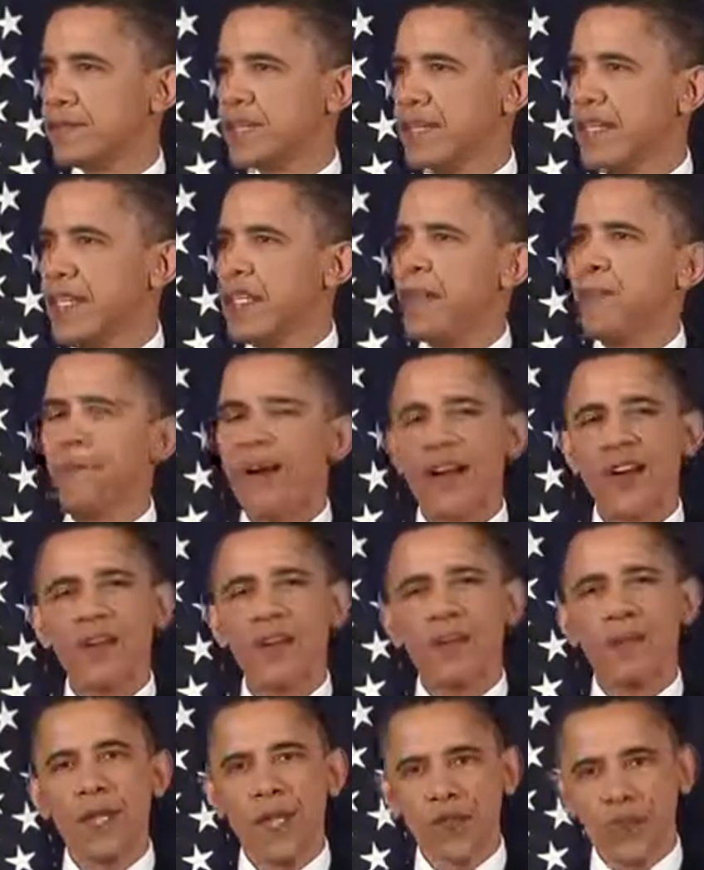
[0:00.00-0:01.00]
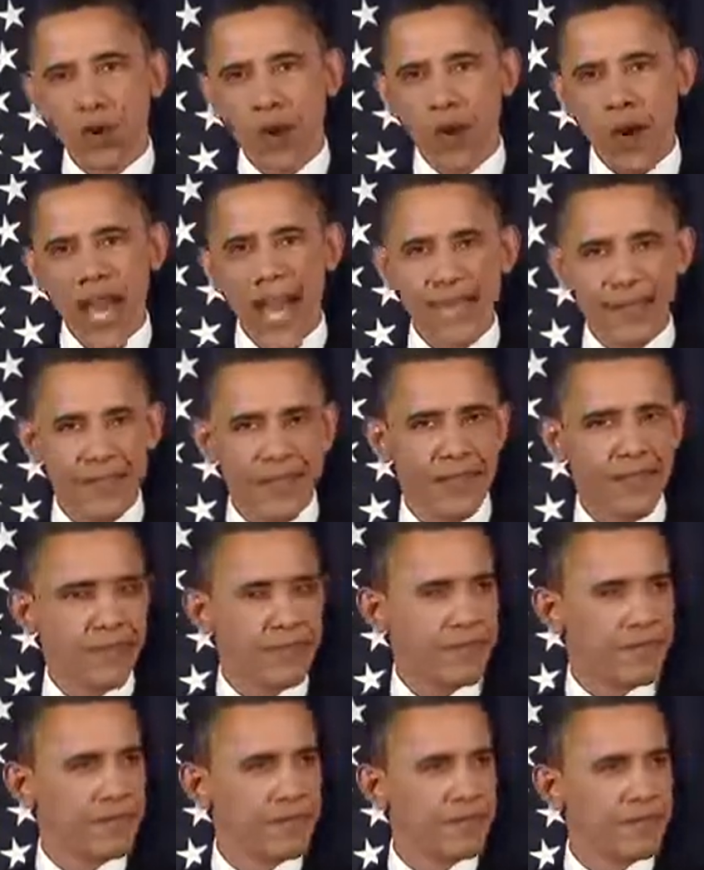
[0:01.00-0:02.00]
He compared them to rats
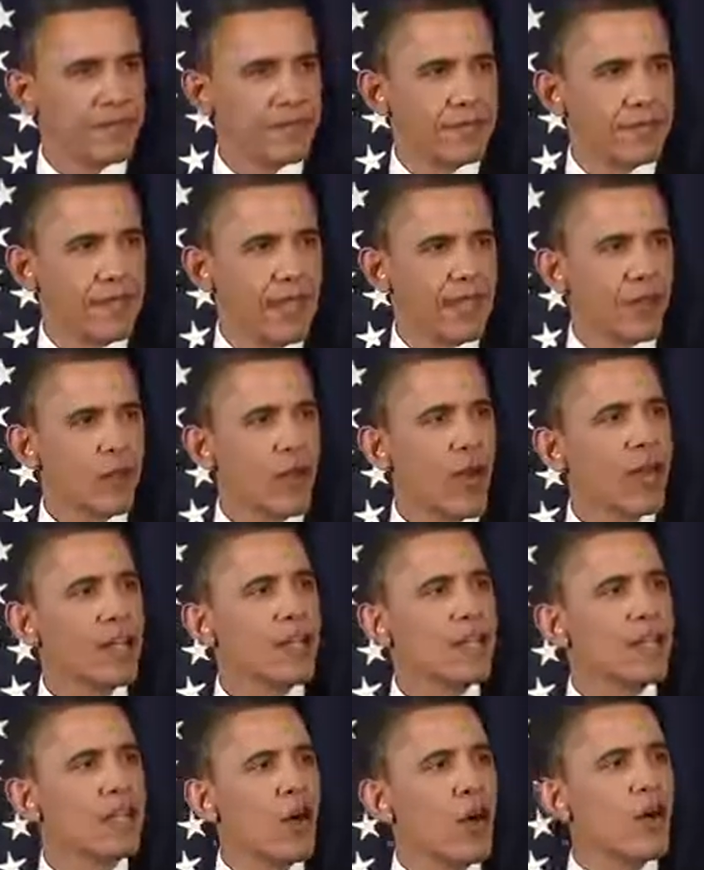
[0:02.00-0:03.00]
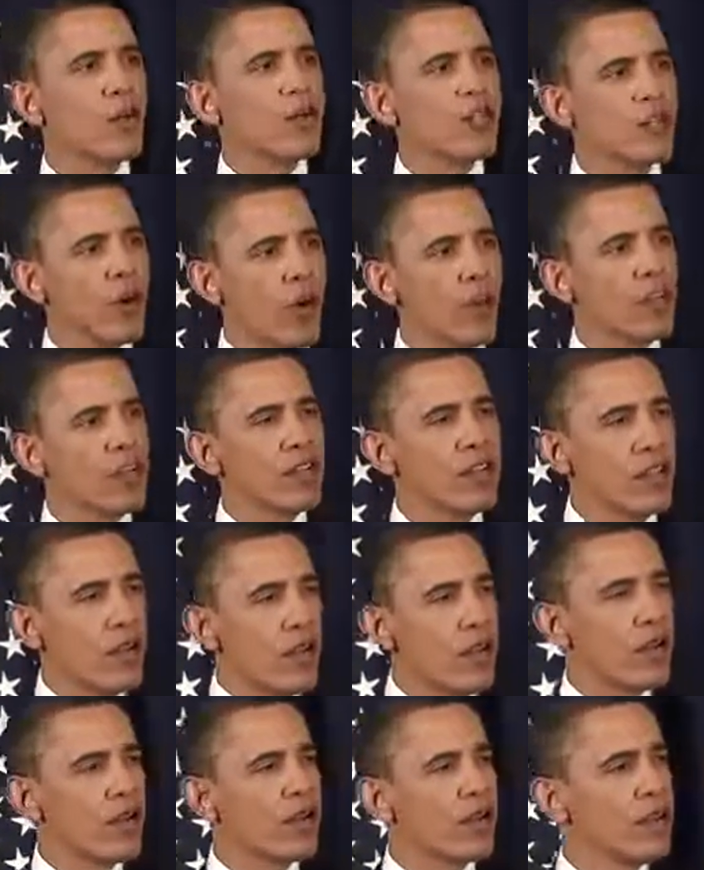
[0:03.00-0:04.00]
and threatened to go door to
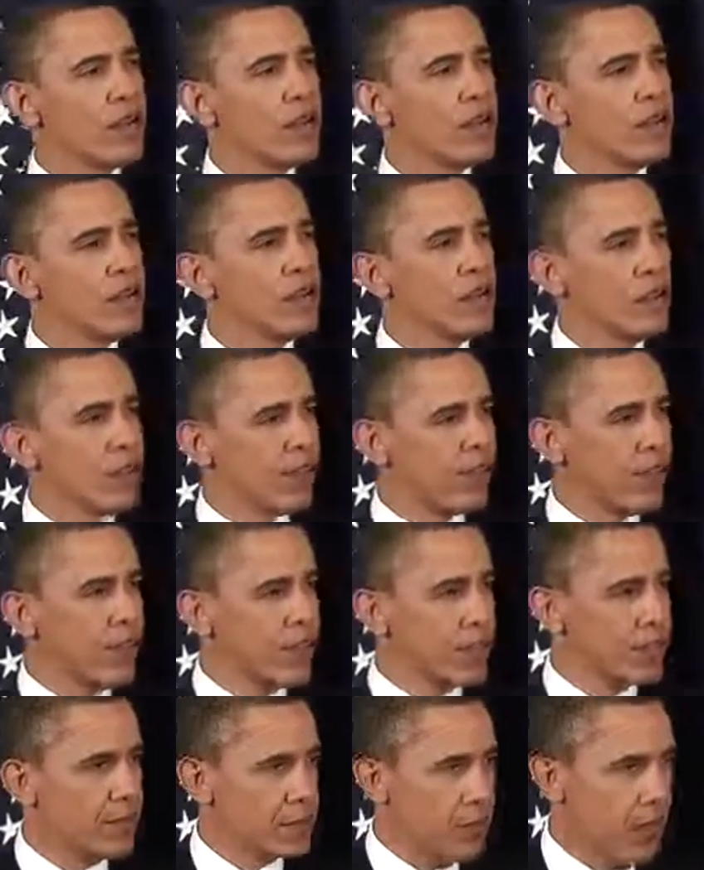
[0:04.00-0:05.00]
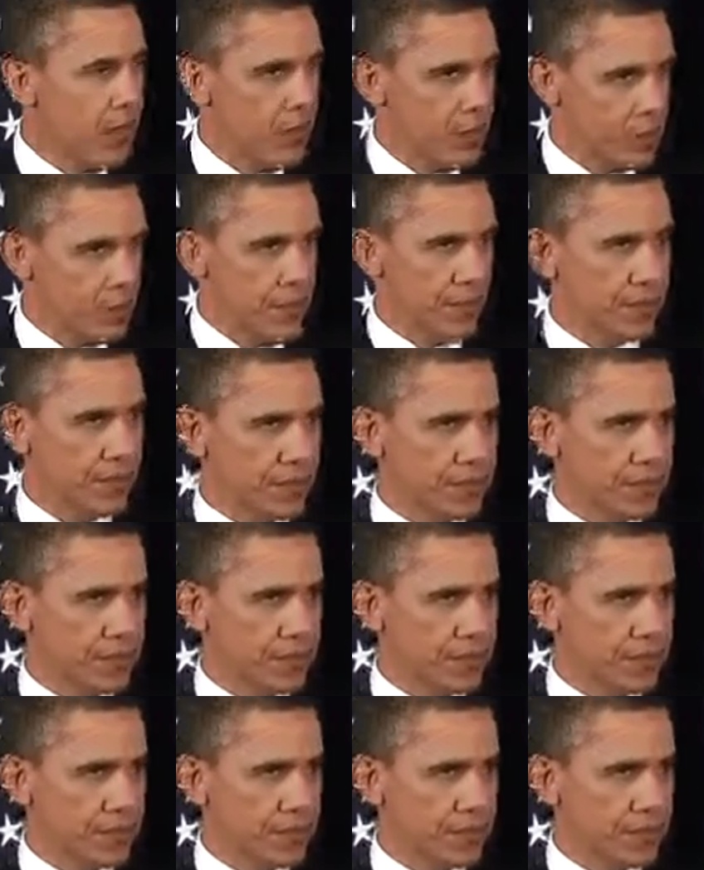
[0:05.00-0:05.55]
door to inflict punishment.